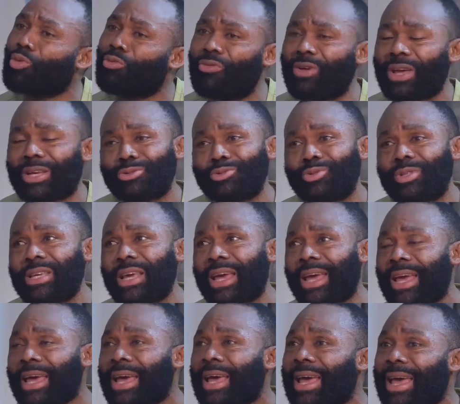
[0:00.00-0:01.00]
don't vex. You
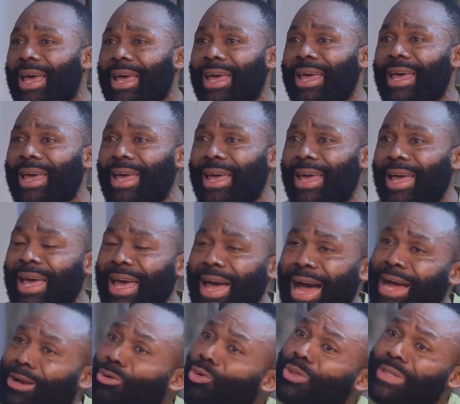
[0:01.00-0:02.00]
see,
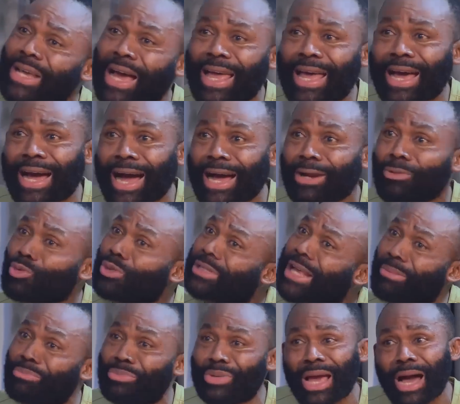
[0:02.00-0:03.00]
I don't tire. I know
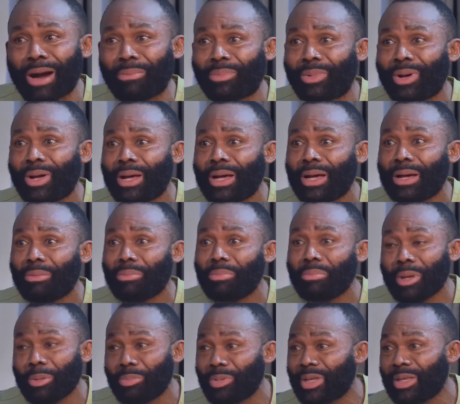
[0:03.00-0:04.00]
Sabiam.
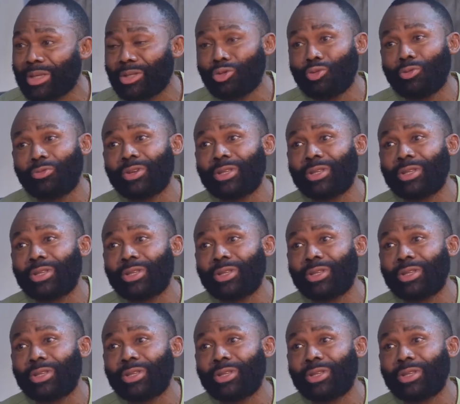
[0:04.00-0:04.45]
Maybe you